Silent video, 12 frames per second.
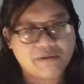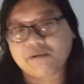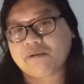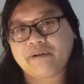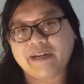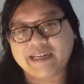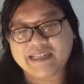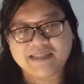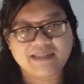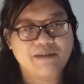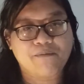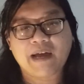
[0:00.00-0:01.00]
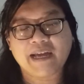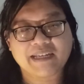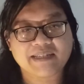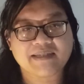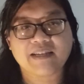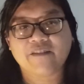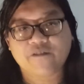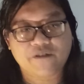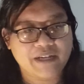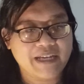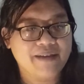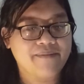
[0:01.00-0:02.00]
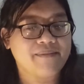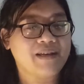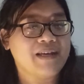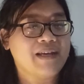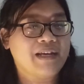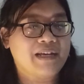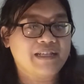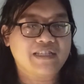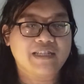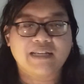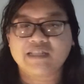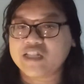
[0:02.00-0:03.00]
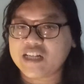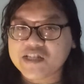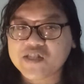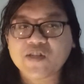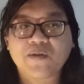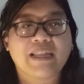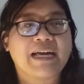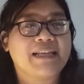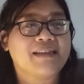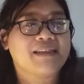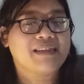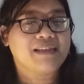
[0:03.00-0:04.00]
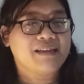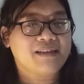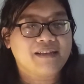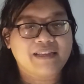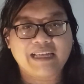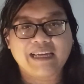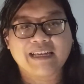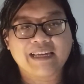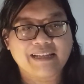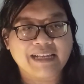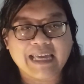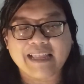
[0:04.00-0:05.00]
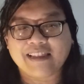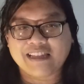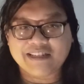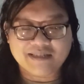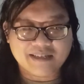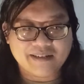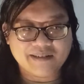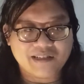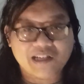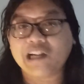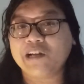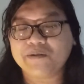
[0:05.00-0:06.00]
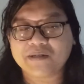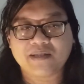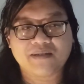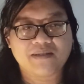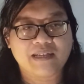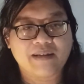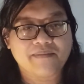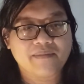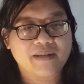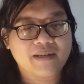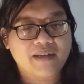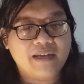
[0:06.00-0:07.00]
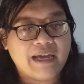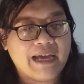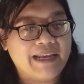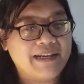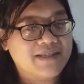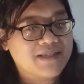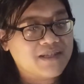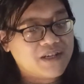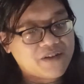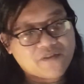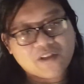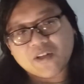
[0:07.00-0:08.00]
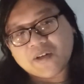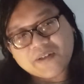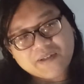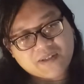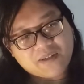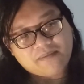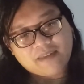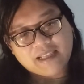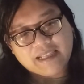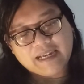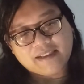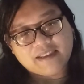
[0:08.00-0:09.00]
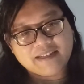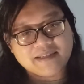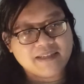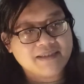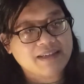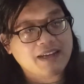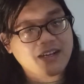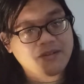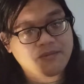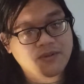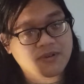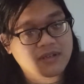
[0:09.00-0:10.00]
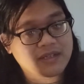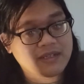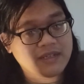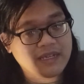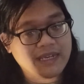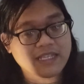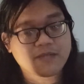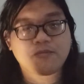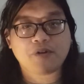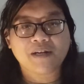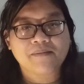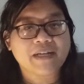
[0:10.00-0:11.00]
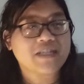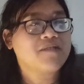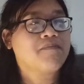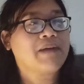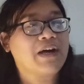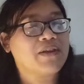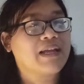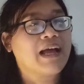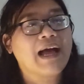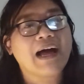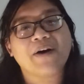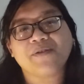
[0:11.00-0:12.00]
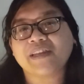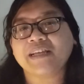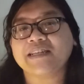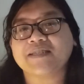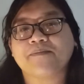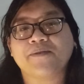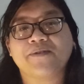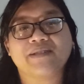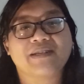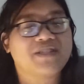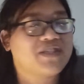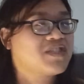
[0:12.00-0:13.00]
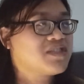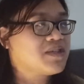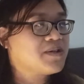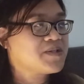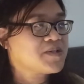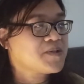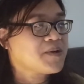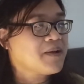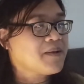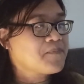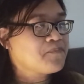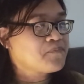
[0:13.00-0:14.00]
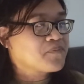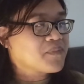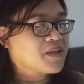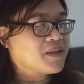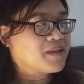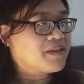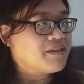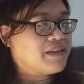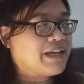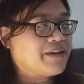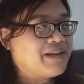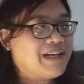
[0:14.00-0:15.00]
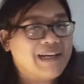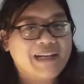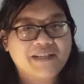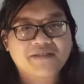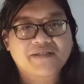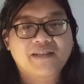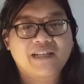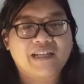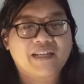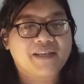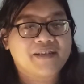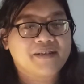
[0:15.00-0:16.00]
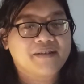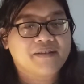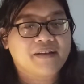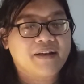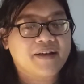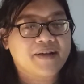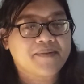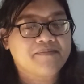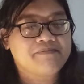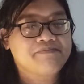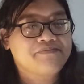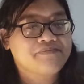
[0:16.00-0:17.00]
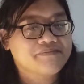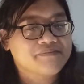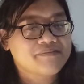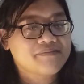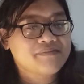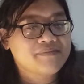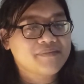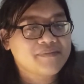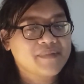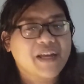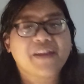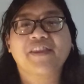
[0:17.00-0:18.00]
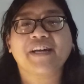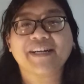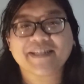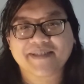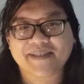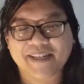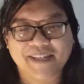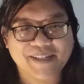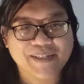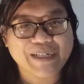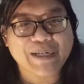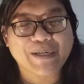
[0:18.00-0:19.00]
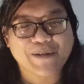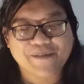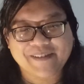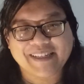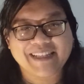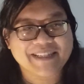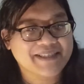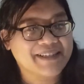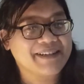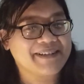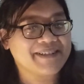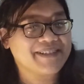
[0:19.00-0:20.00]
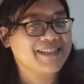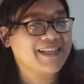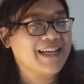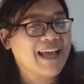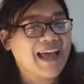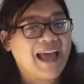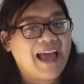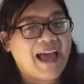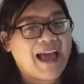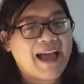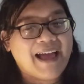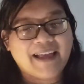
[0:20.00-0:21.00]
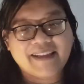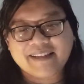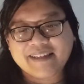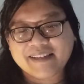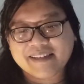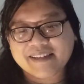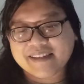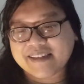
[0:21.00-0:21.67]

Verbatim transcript: Crazy wacky stuff for him just so that they can get this girl closer to them. And it sort of dawns on me that this entire book is pretty much about how these boys are just so they are literally um, thirsting over this girl, and